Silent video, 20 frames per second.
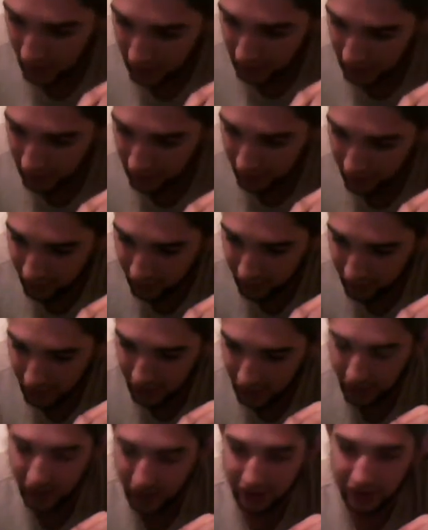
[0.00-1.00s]
And then
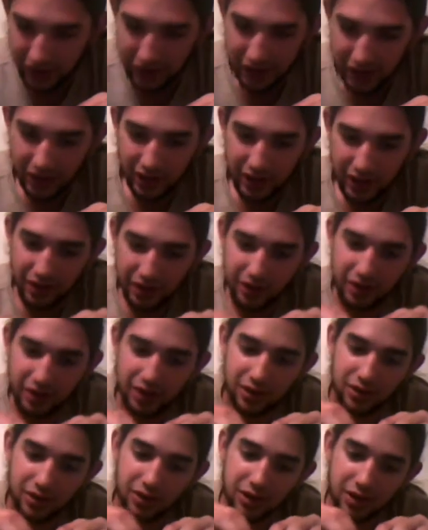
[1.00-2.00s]
find
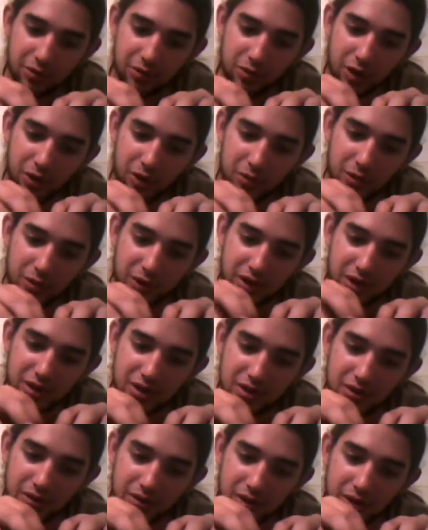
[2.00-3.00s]
the appropriate
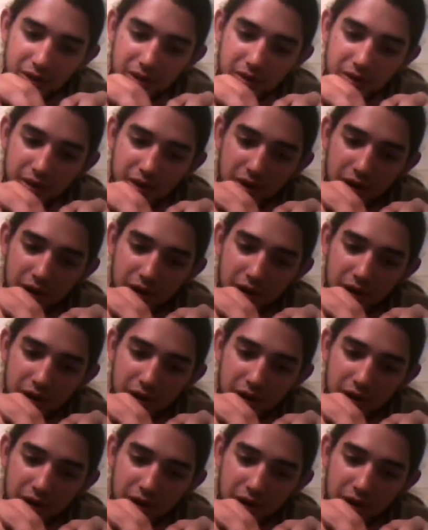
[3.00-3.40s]
screw.